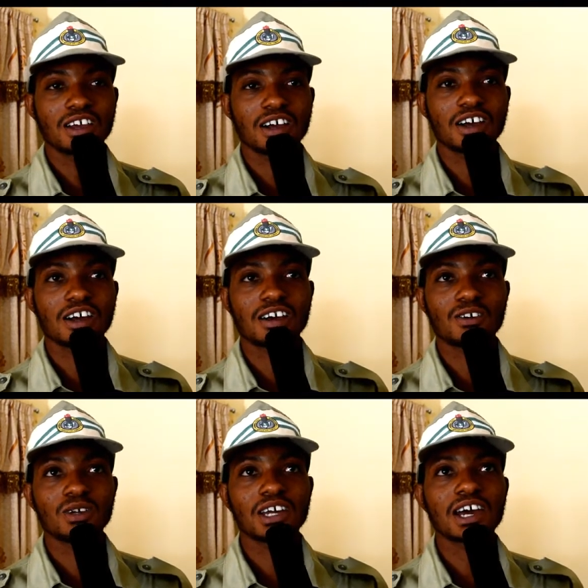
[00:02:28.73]
uh,
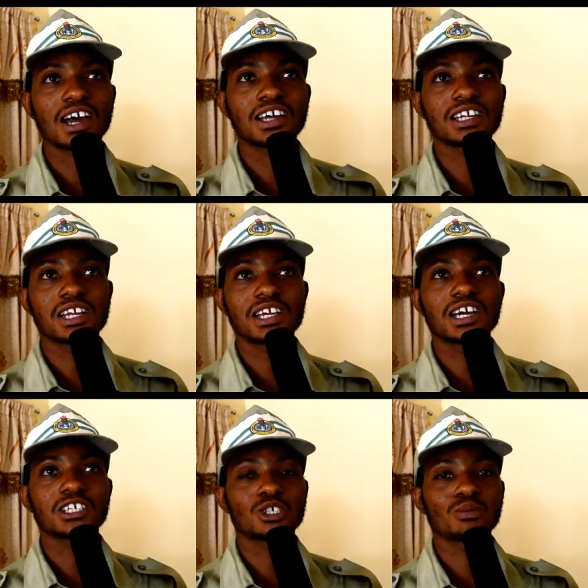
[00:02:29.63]
under the
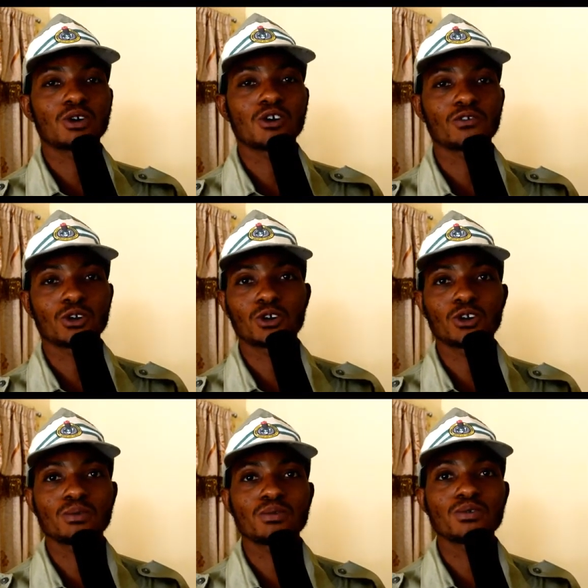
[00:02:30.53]
leadership of
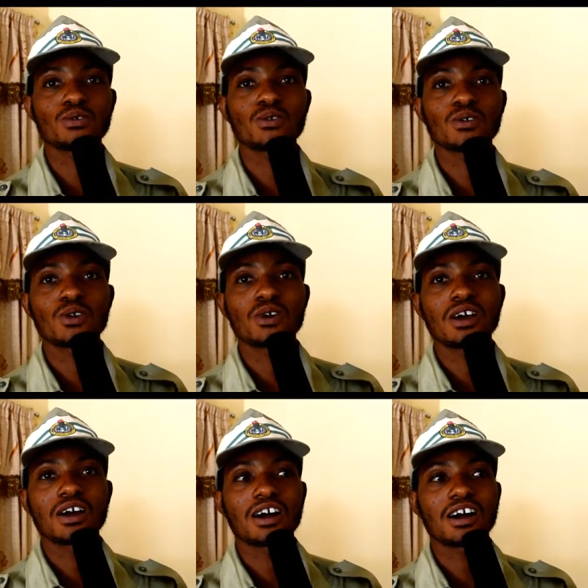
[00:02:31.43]
Honorable
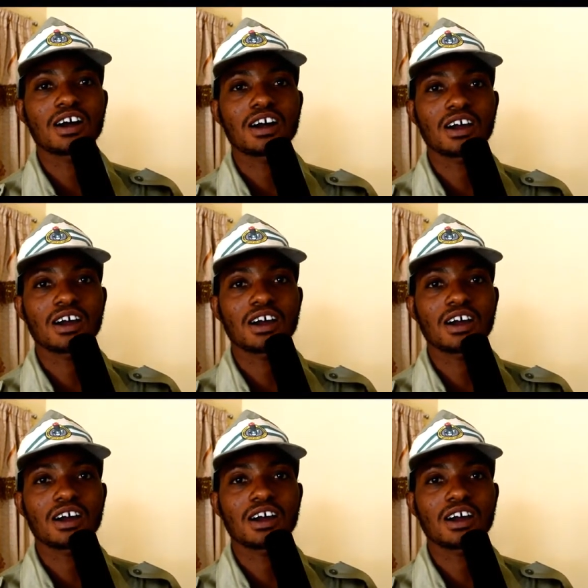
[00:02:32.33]
uh,